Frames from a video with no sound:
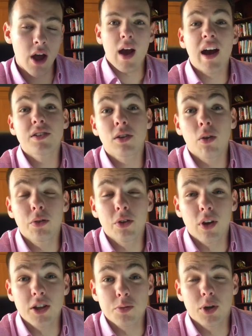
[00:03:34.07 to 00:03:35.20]
As clothing
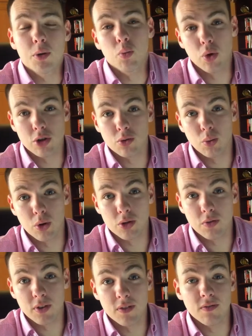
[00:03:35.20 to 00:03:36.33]
lines become worse and worse
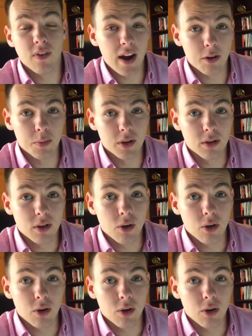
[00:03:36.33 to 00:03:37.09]
for the environment,